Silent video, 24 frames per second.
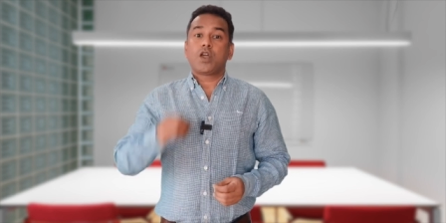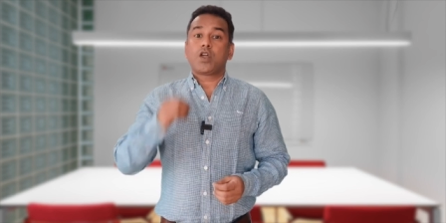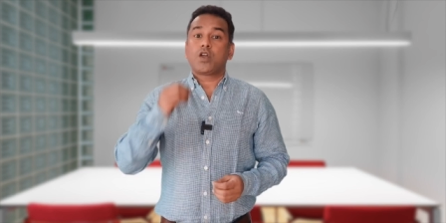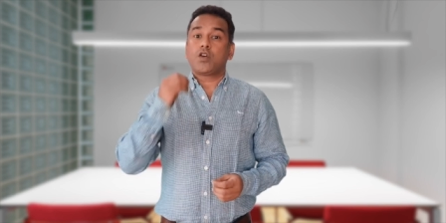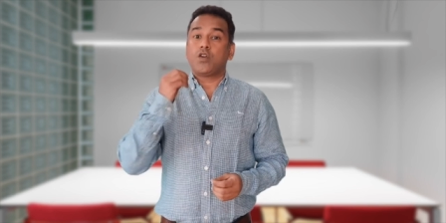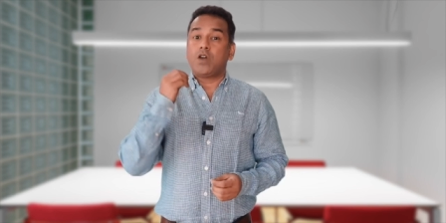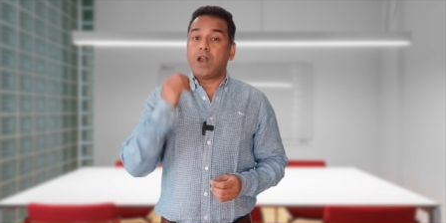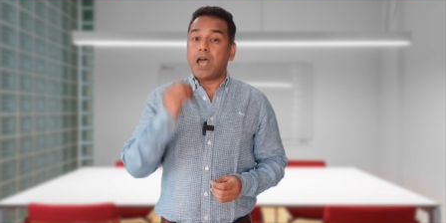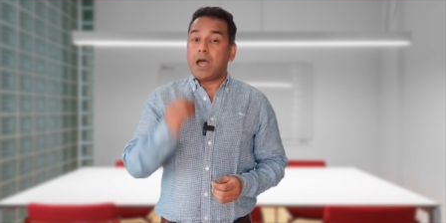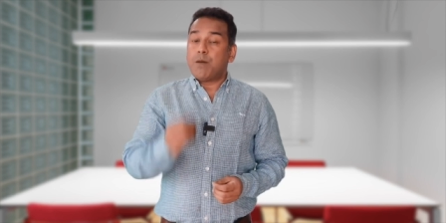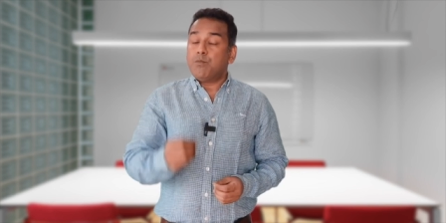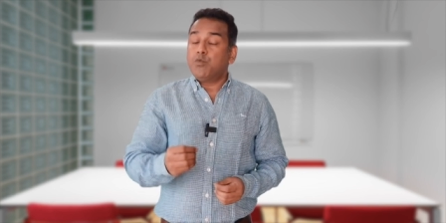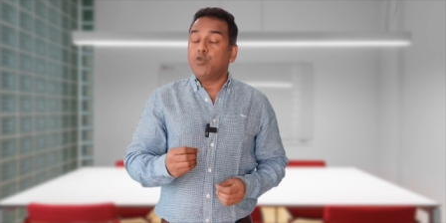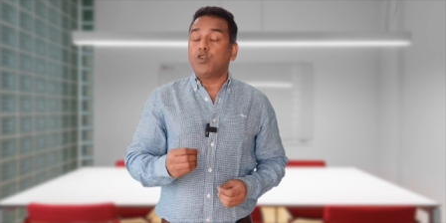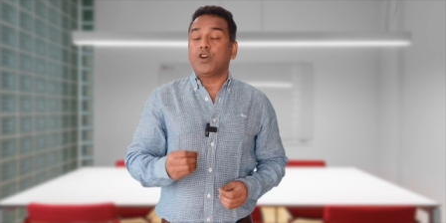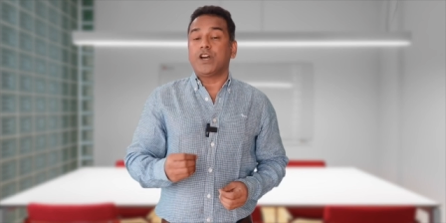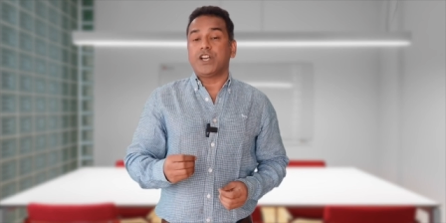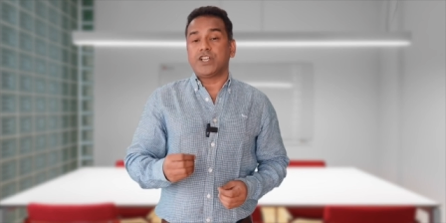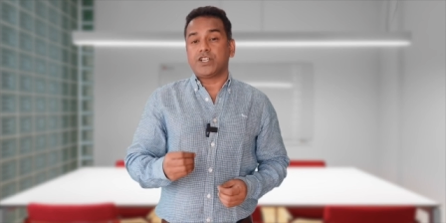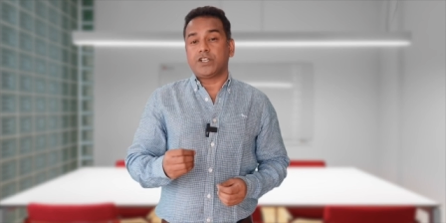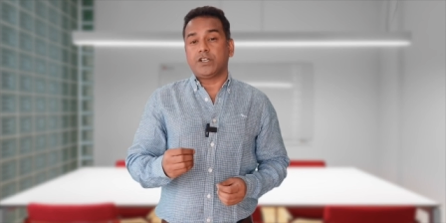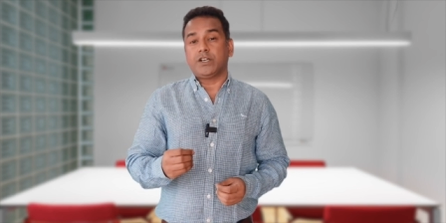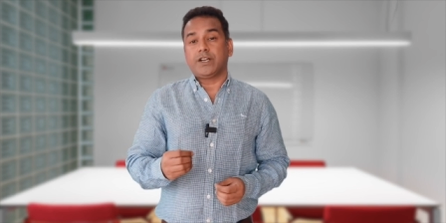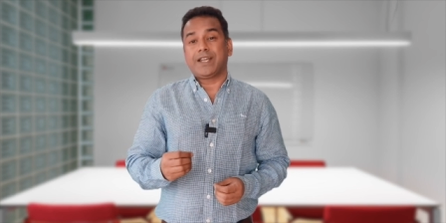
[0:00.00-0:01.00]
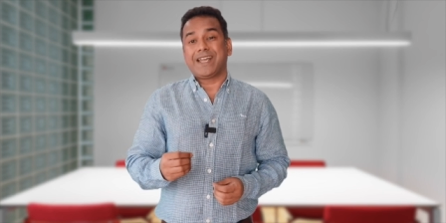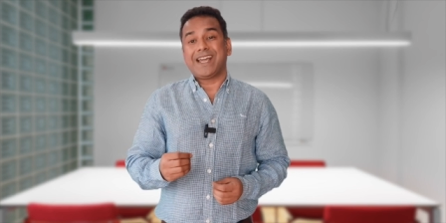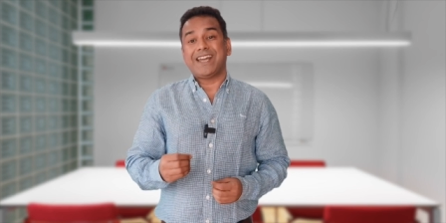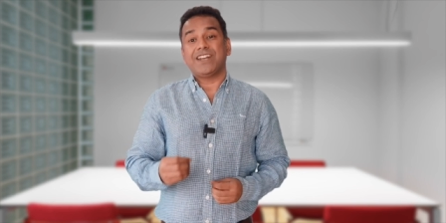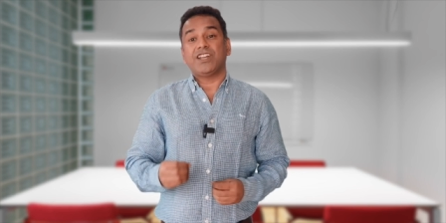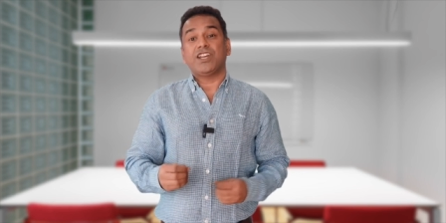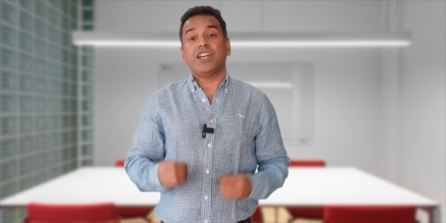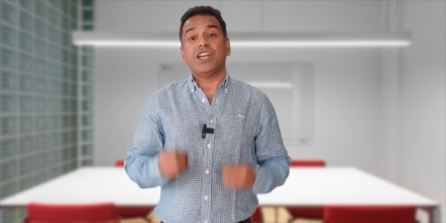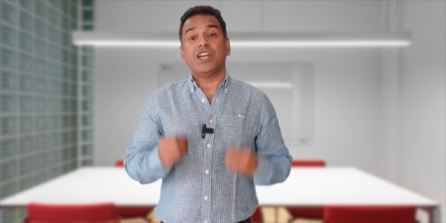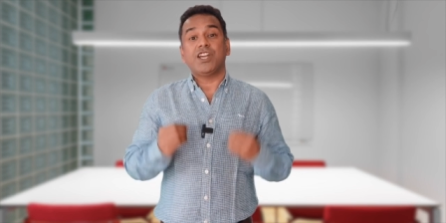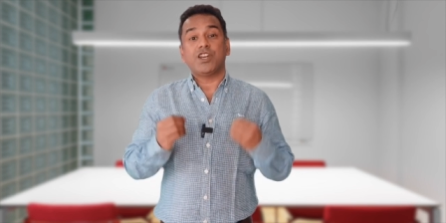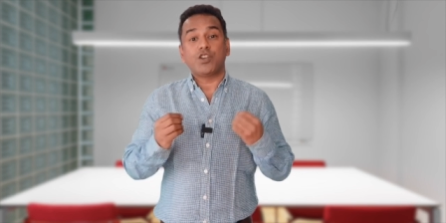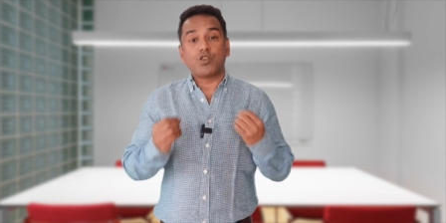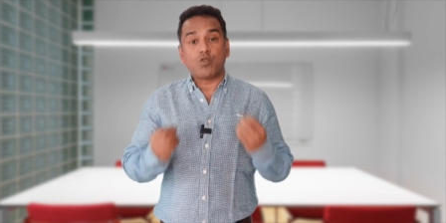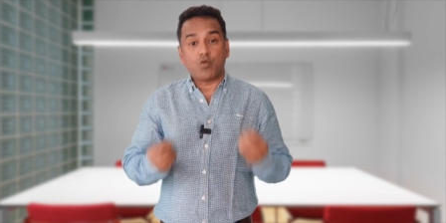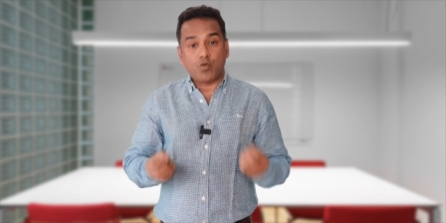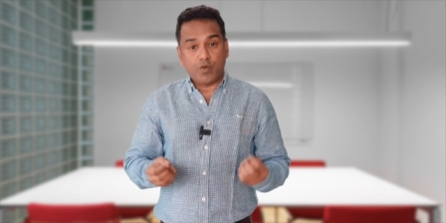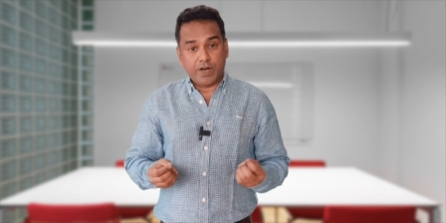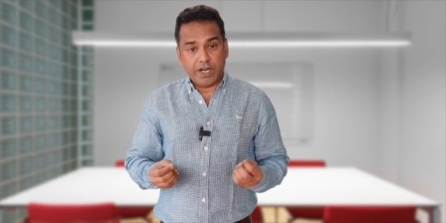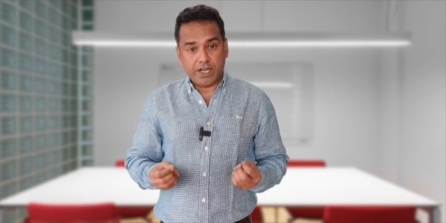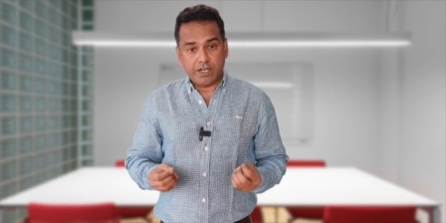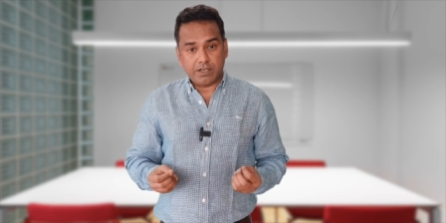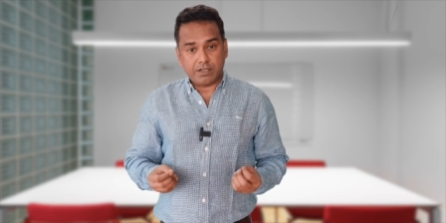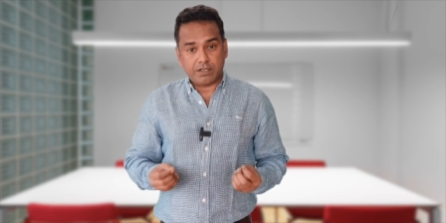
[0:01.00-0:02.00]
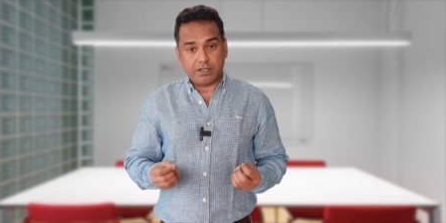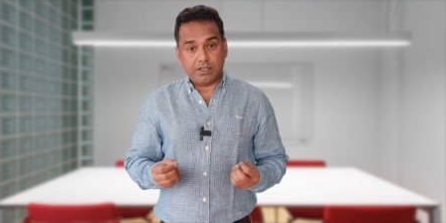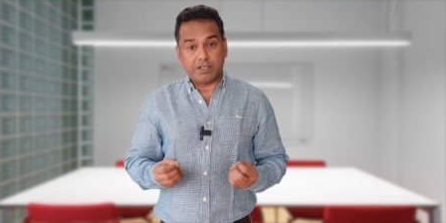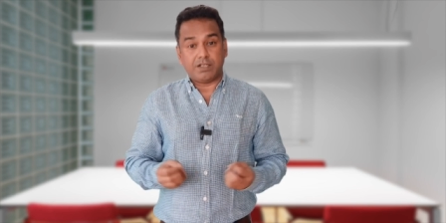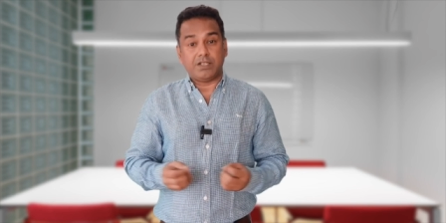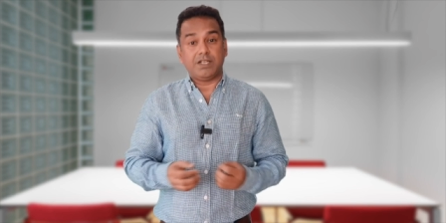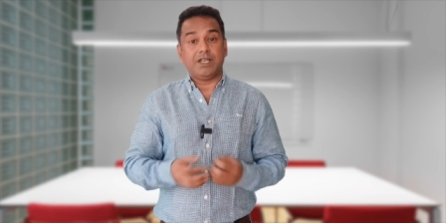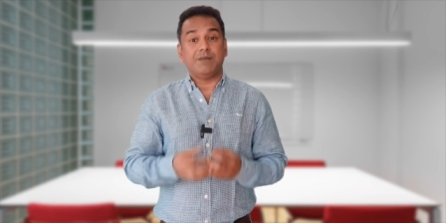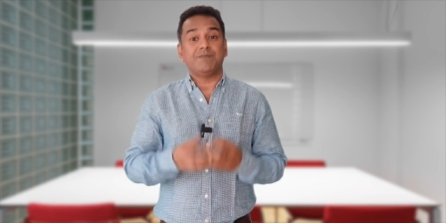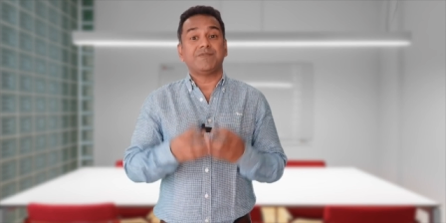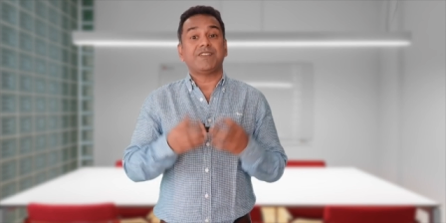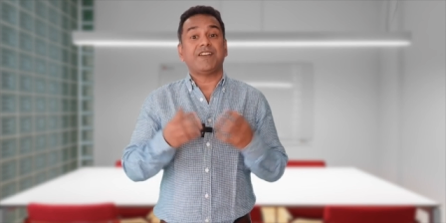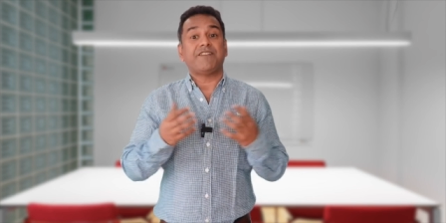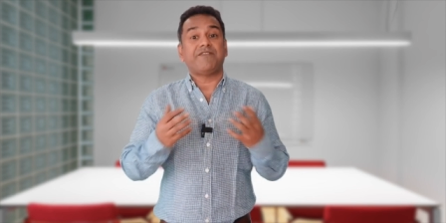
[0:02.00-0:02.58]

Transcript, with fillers: Collaboration can increase the team's